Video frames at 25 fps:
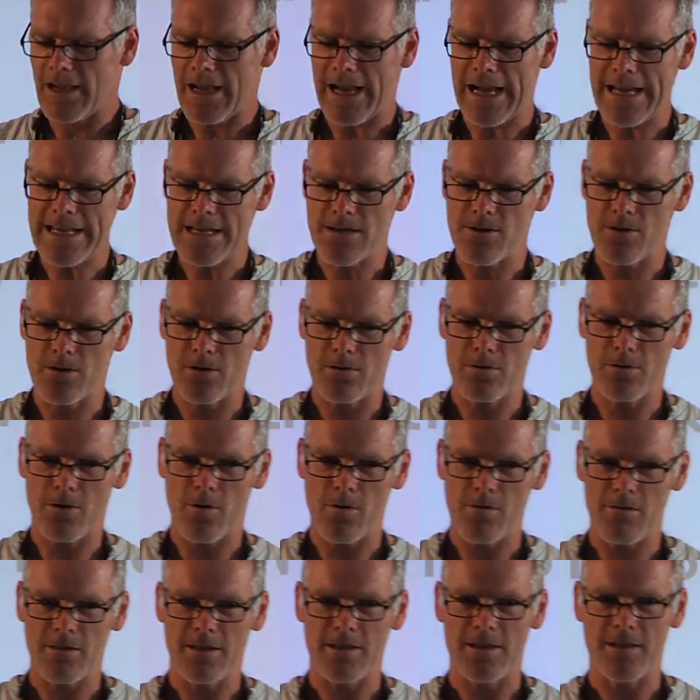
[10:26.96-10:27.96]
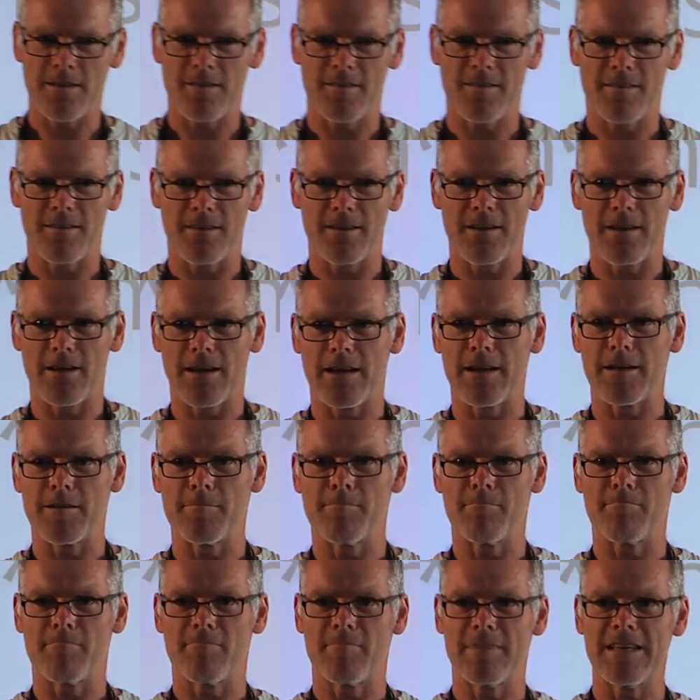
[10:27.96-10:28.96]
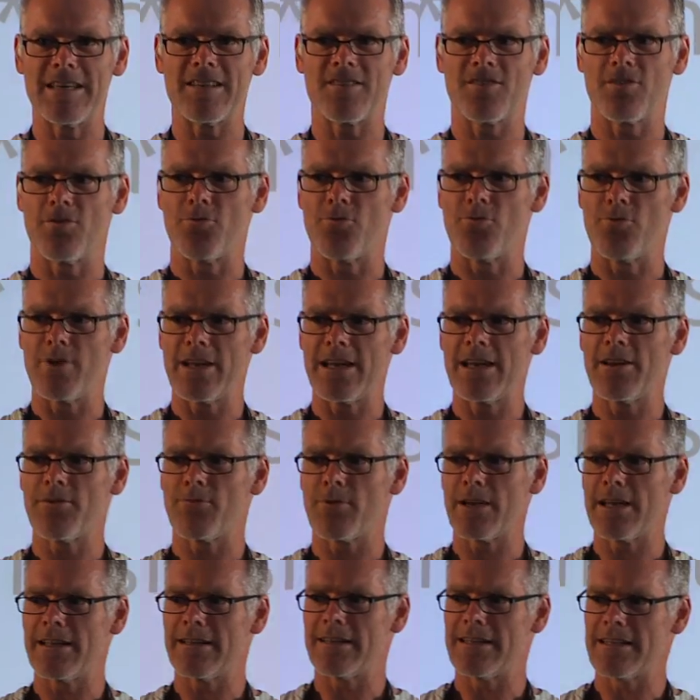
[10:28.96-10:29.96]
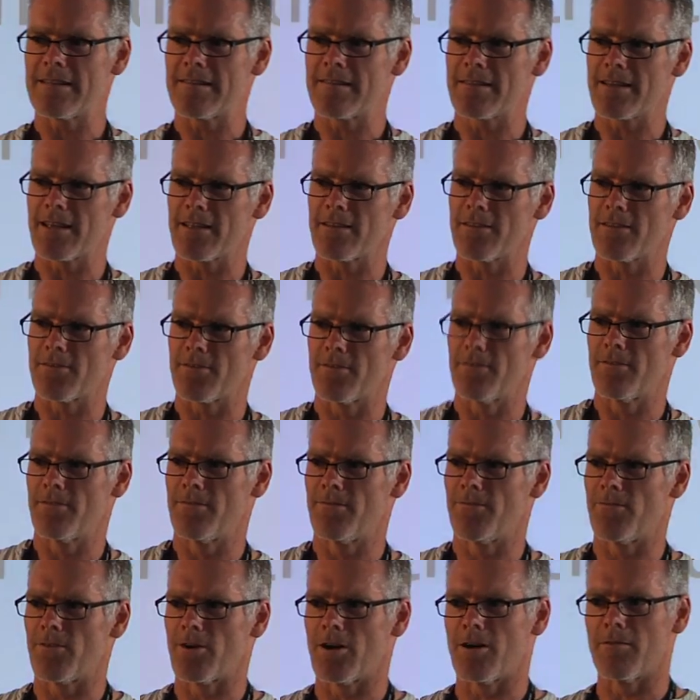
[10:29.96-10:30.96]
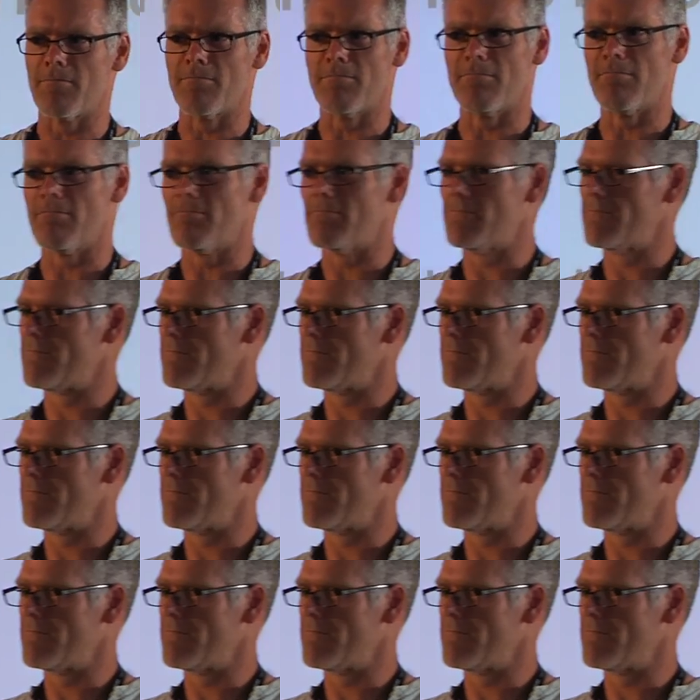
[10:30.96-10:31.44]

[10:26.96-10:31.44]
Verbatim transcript: I know all this um, is really, really distant from,